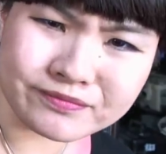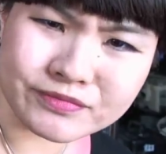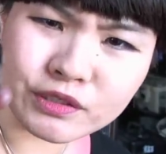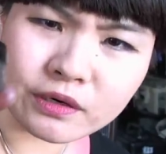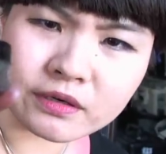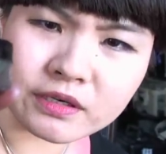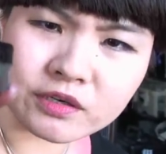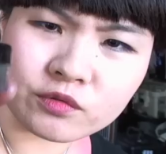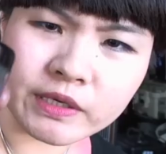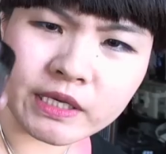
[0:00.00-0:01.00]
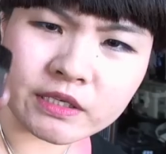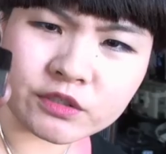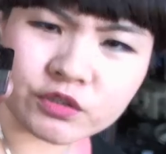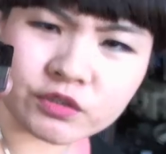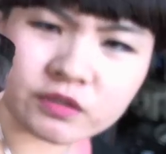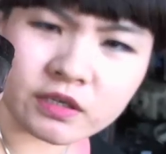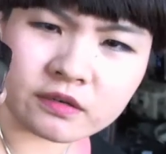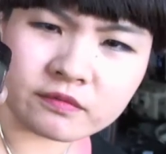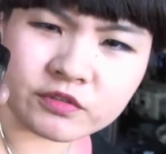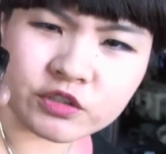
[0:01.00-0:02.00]
dark greenish kind
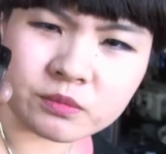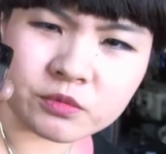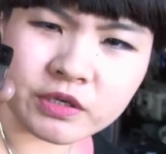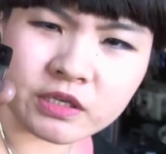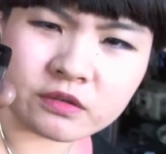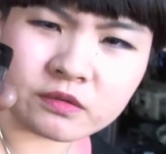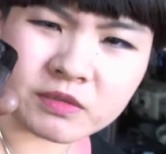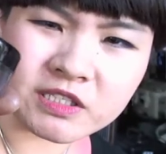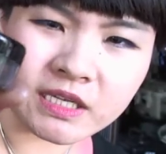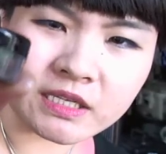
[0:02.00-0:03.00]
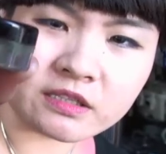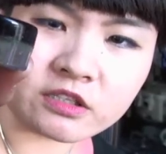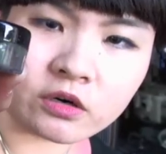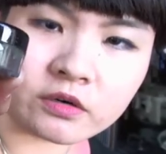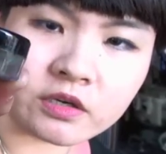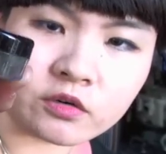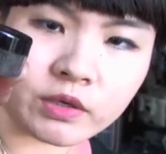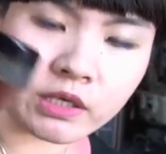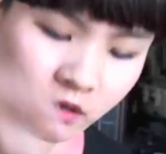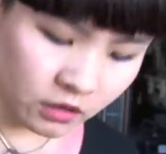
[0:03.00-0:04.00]
of shimmery metallic dark
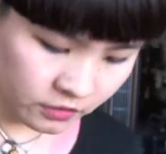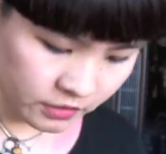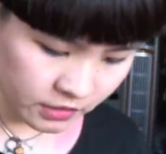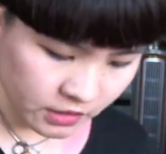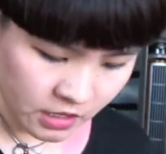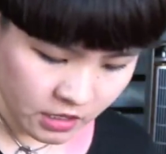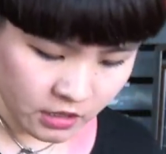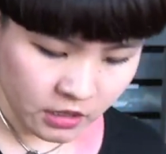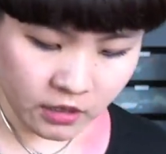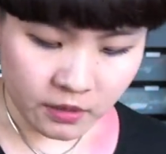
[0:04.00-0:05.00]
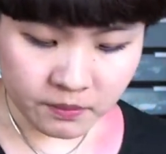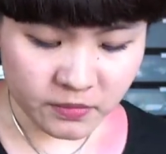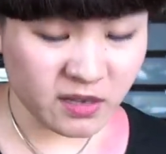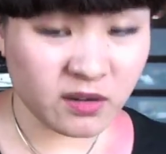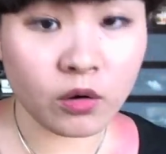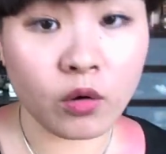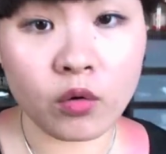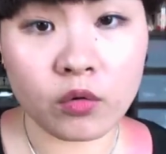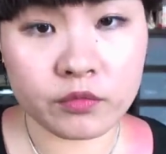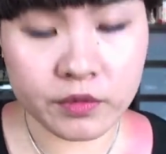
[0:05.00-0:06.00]
green color. Um, they're
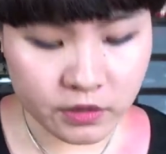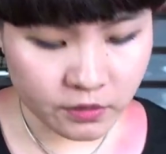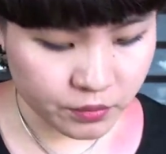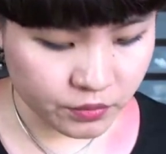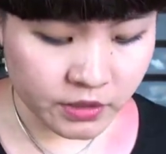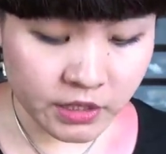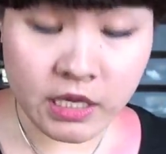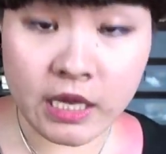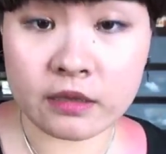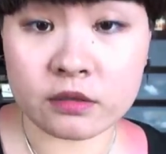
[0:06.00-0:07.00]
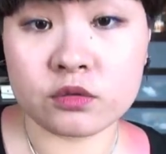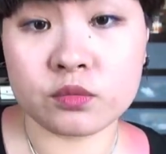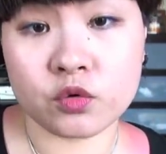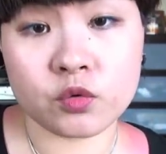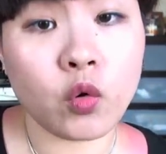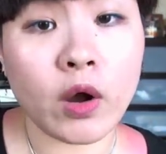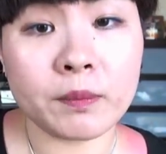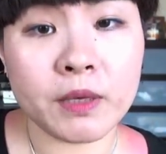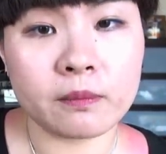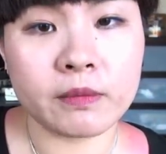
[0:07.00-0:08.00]
all really pretty and quite
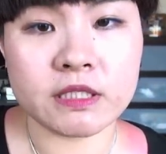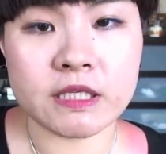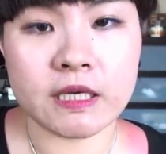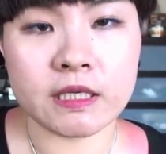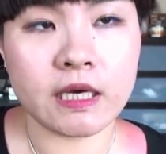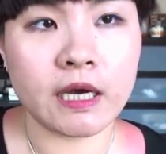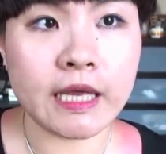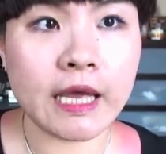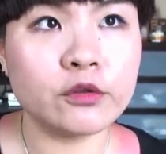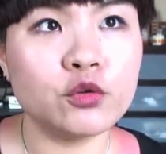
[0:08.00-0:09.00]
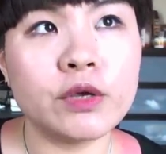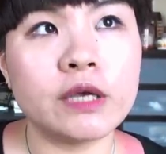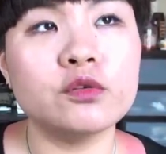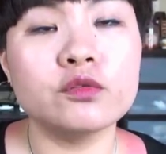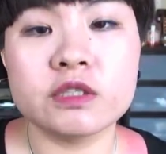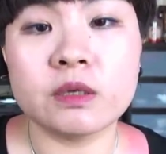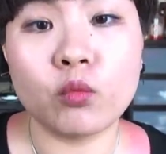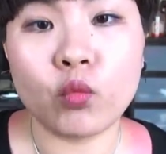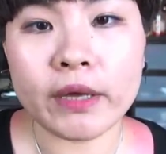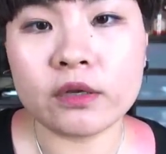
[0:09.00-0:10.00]
pigmented. Again, you can use
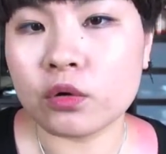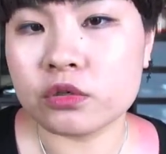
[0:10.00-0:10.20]
them wet or